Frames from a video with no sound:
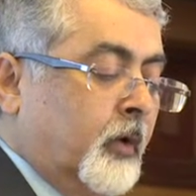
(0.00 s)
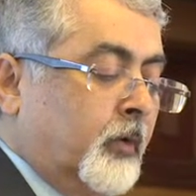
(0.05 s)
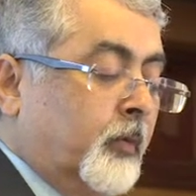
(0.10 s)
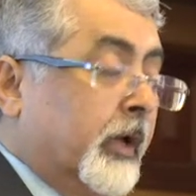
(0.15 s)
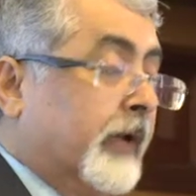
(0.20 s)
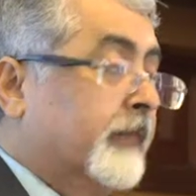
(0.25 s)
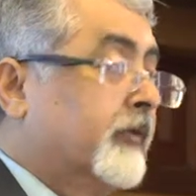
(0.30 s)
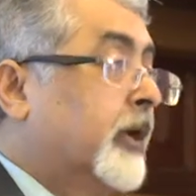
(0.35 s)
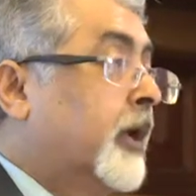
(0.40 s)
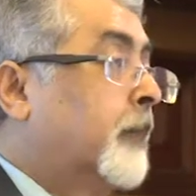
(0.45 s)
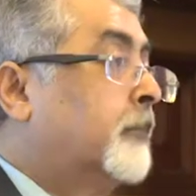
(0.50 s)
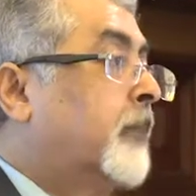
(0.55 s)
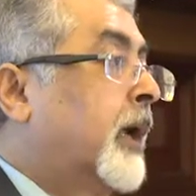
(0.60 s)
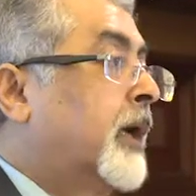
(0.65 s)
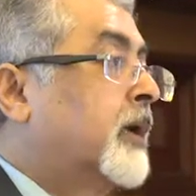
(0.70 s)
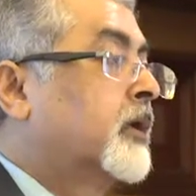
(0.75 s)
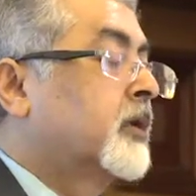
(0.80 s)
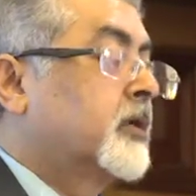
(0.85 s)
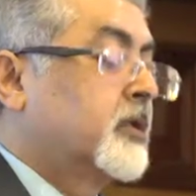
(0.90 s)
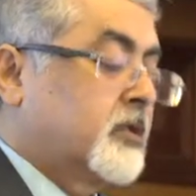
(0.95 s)
We have an
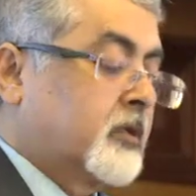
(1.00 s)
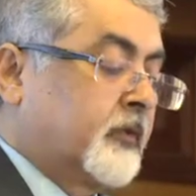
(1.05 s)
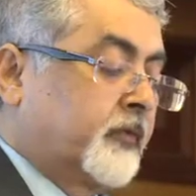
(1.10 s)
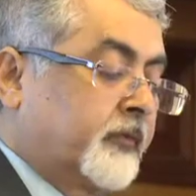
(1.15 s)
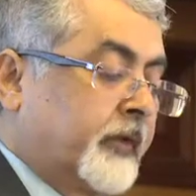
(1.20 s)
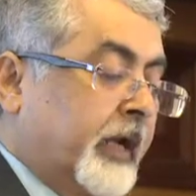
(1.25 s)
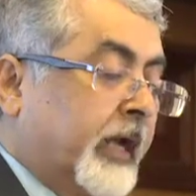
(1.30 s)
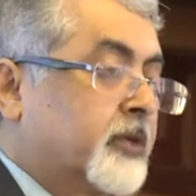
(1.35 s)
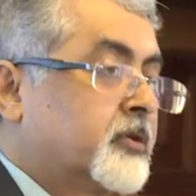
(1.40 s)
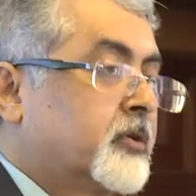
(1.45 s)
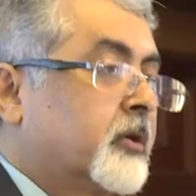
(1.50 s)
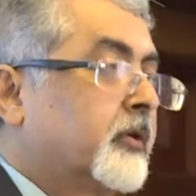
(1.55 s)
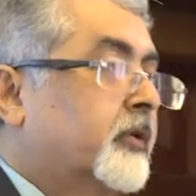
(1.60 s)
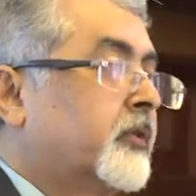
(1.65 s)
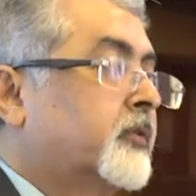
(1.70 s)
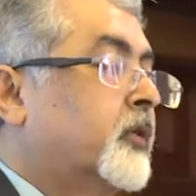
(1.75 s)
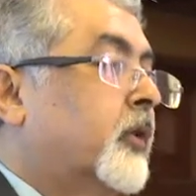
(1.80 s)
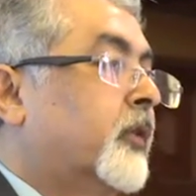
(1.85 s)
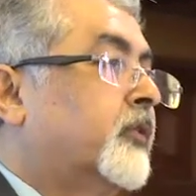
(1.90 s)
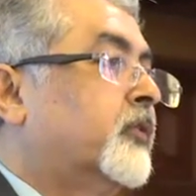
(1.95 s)
abundance of natural
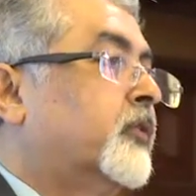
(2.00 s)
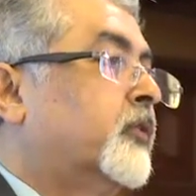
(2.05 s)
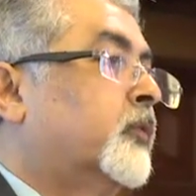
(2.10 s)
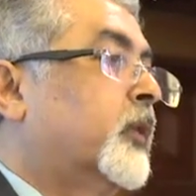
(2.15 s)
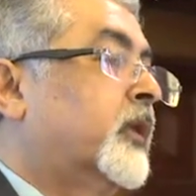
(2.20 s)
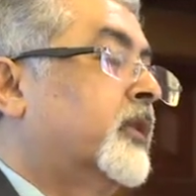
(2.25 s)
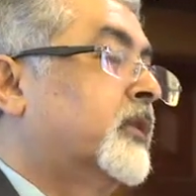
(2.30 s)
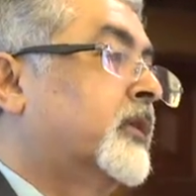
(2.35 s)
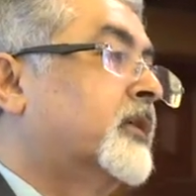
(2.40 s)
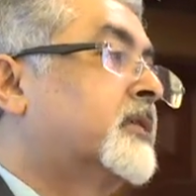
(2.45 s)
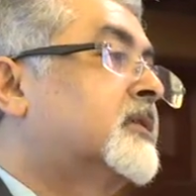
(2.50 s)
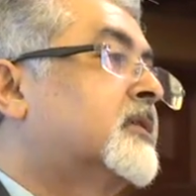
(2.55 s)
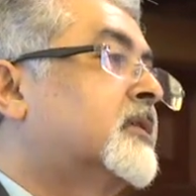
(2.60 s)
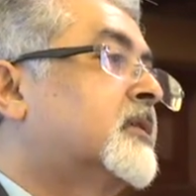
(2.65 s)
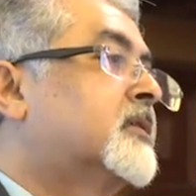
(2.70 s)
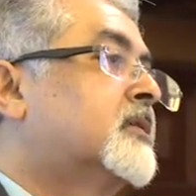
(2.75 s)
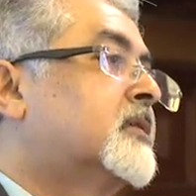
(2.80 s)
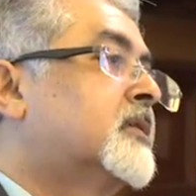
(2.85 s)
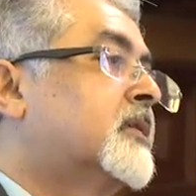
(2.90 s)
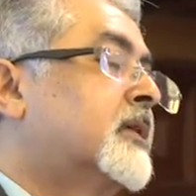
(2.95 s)
resources, whether it's
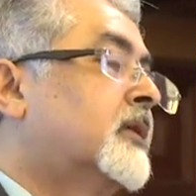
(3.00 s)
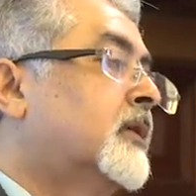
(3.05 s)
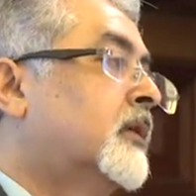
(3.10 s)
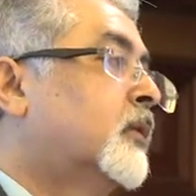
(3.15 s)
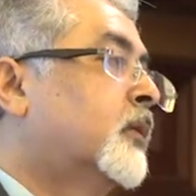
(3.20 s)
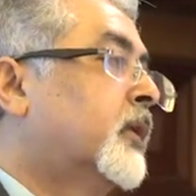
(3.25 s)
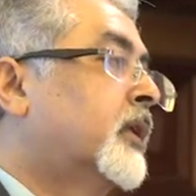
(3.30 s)
steel,